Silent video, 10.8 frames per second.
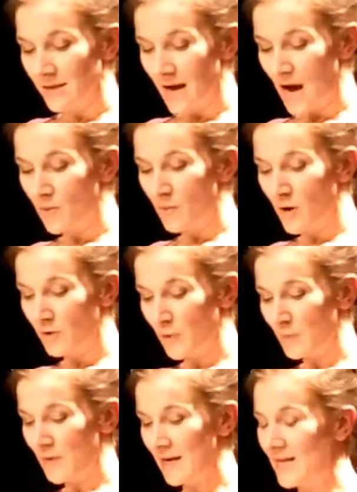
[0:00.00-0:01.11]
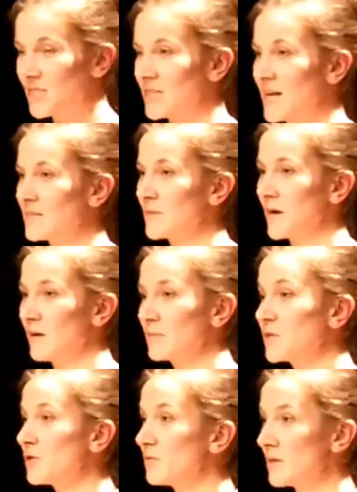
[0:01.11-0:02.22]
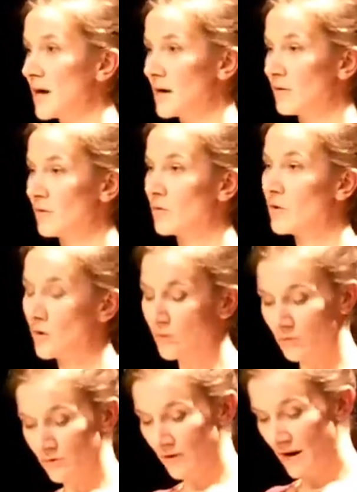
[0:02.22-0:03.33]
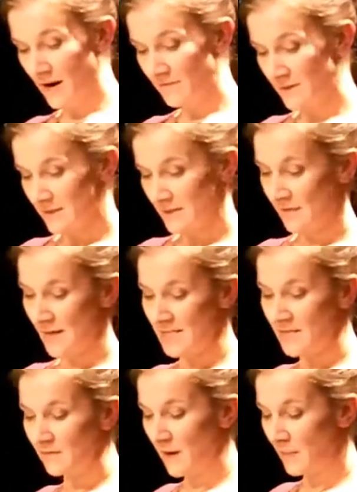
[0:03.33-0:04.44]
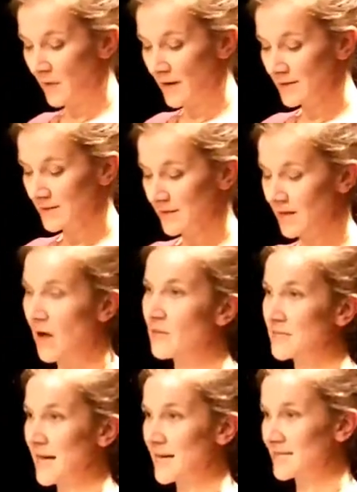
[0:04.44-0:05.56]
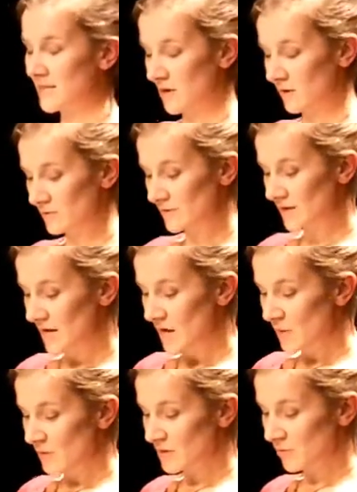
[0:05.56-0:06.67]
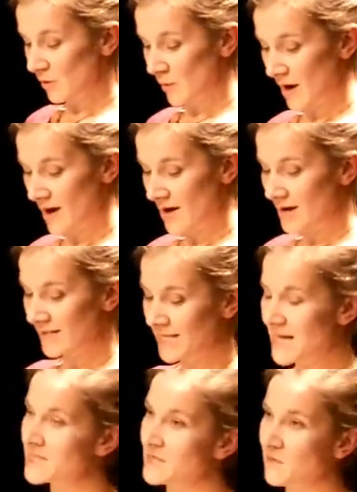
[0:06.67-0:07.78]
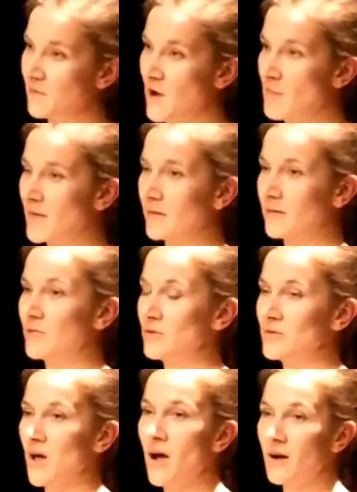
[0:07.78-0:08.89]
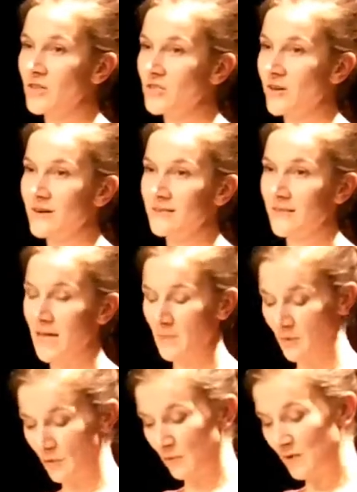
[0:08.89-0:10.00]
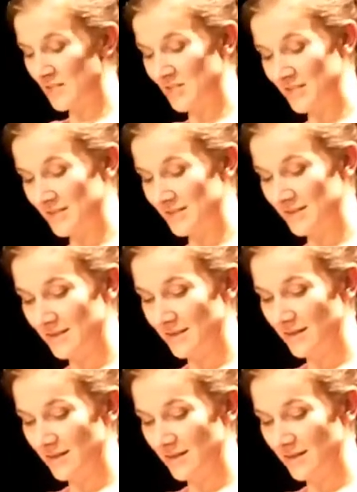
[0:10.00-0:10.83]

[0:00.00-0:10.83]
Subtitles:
Our world population has become too reliant on oil-derived synthetic fabrics and other textiles which require intensive farming and use harsh dyes and chemical finishes.